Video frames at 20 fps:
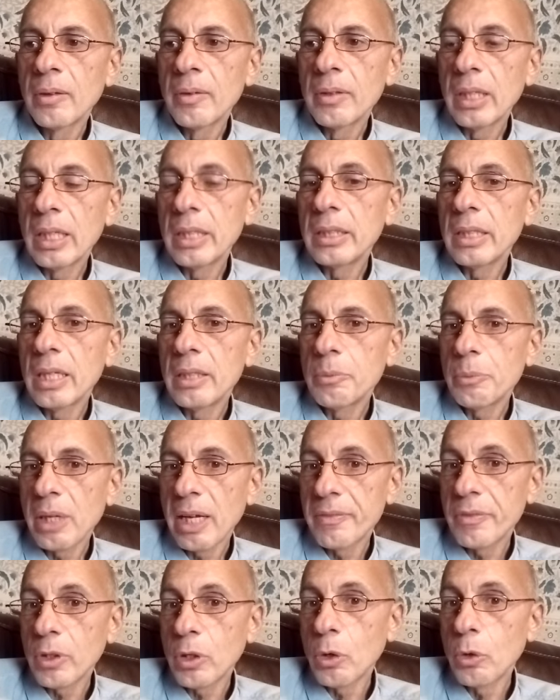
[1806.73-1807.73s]
and then we
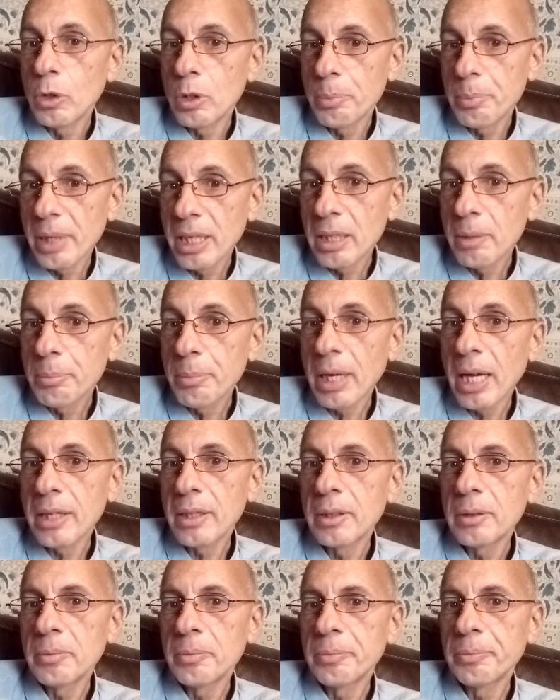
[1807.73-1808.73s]
have the codependent
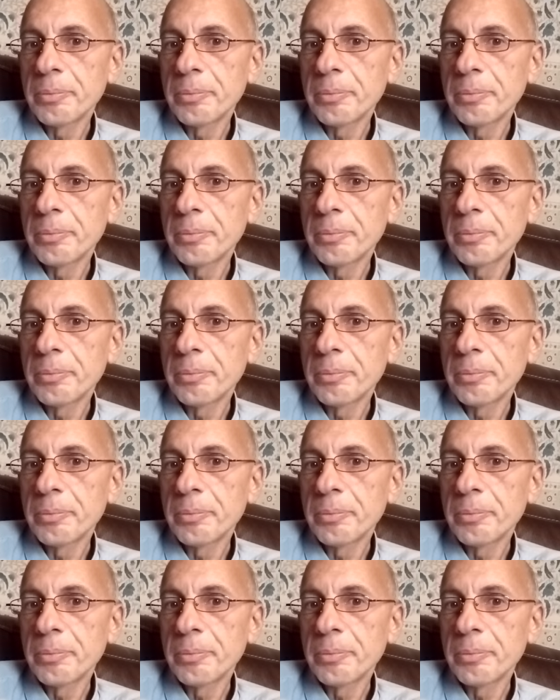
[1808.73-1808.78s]
pattern.